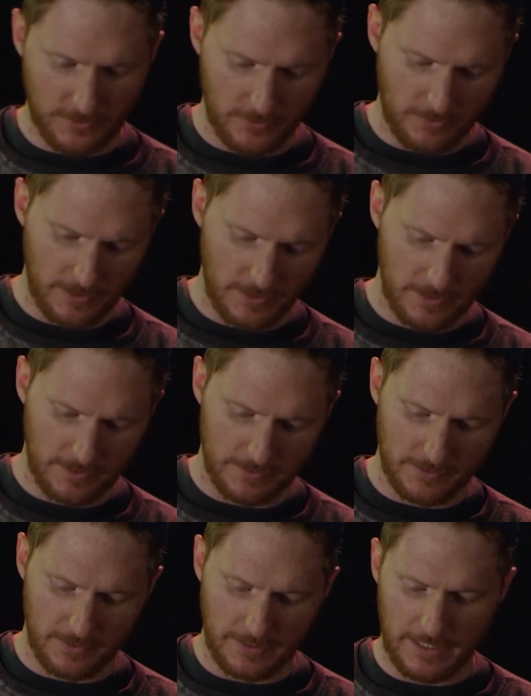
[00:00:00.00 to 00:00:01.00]
so uh,
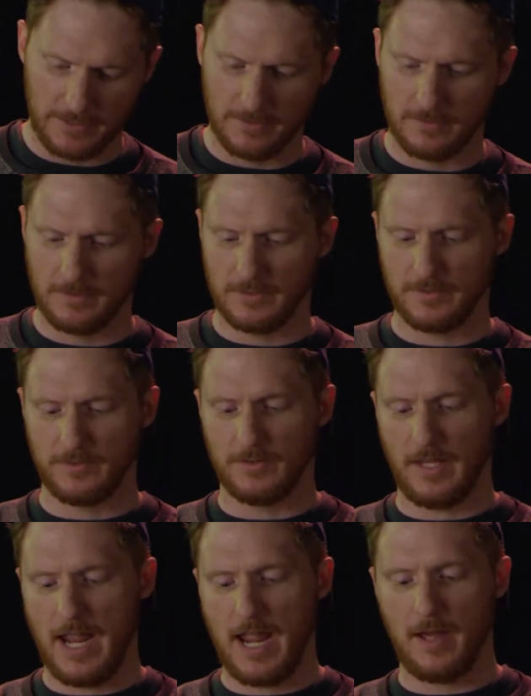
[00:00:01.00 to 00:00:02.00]
again,
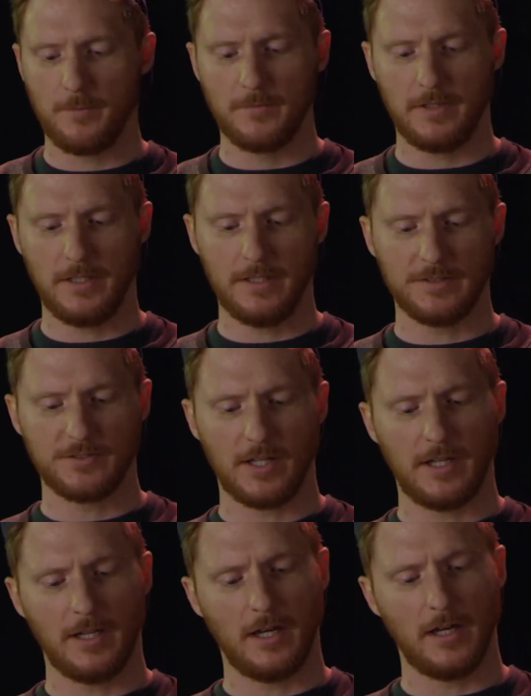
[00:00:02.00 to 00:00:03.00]
the ham is
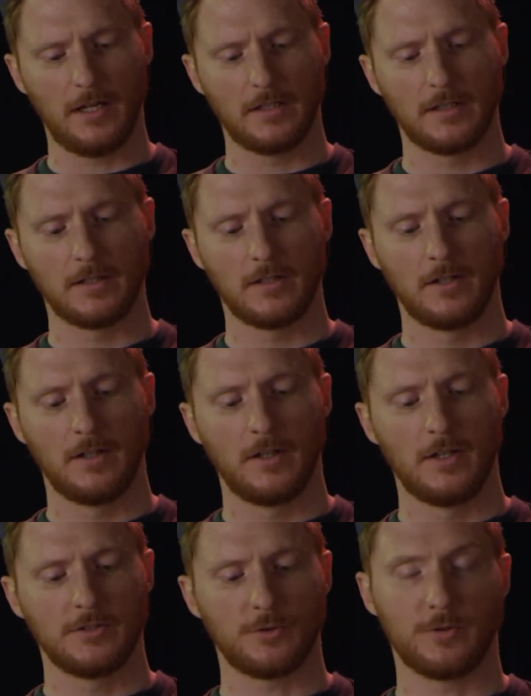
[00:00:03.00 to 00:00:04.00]
a uh,
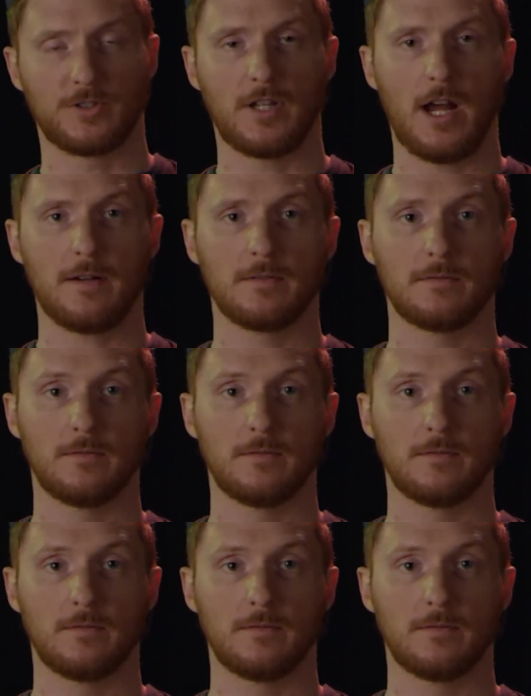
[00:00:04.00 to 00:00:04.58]
it's a croissant.